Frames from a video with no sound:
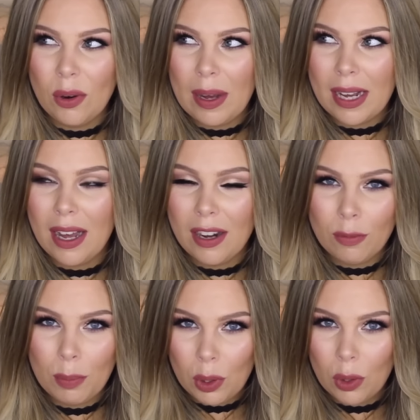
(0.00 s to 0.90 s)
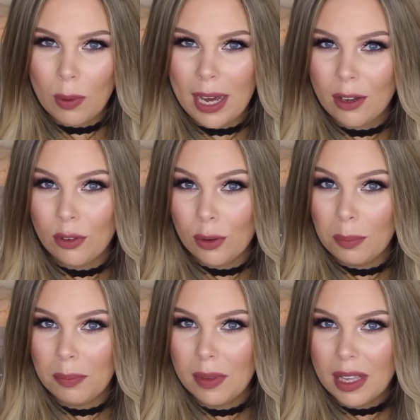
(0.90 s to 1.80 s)
know I kind of pull away
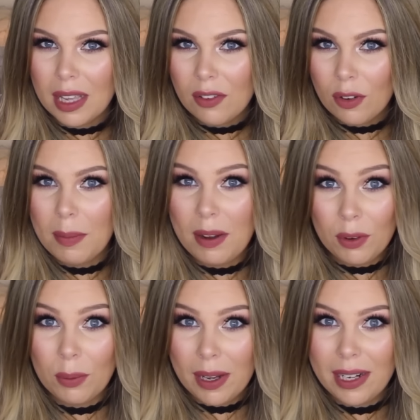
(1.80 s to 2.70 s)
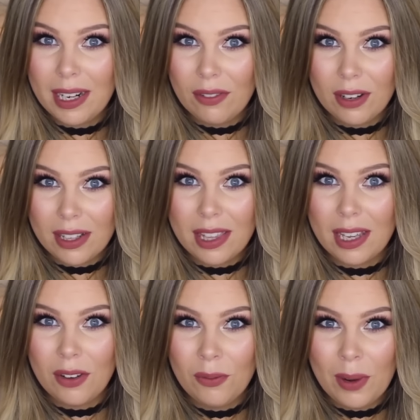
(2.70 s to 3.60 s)
from everyone and
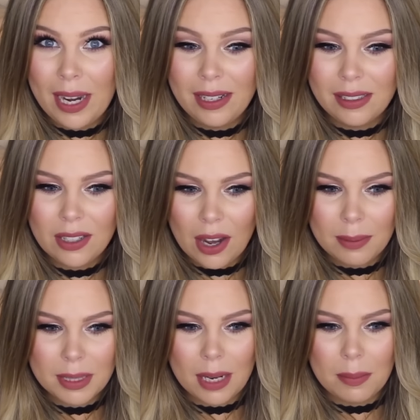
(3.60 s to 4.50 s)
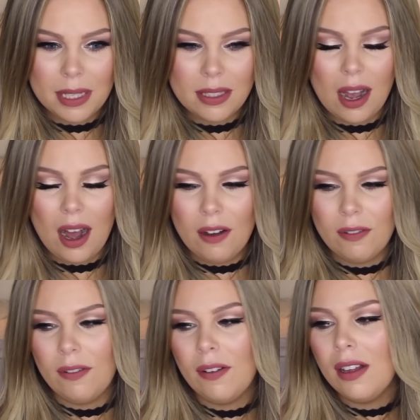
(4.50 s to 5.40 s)
everything when times get a bit
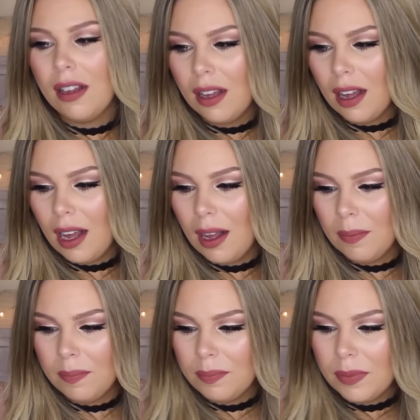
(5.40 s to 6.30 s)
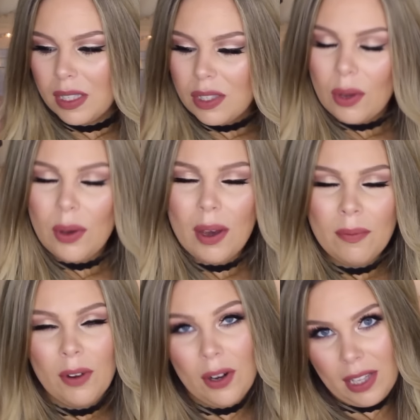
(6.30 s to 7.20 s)
tough. So
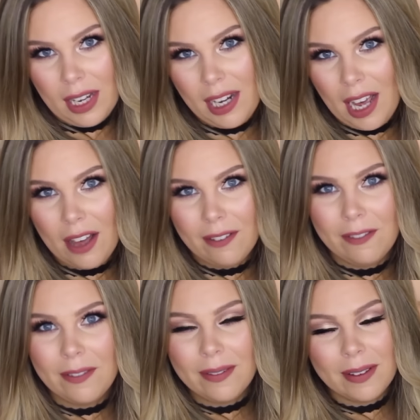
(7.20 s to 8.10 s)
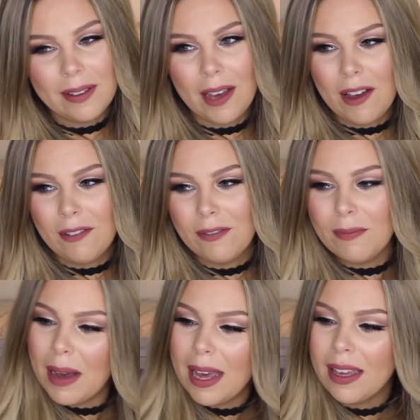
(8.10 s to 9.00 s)
I'm very lucky to have
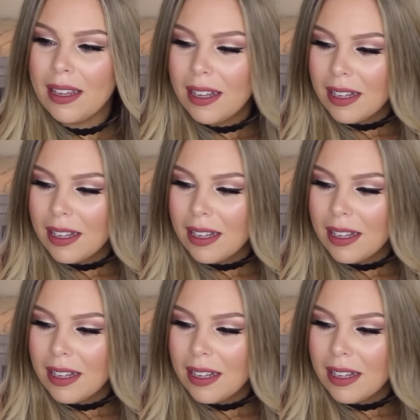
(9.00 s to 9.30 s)
my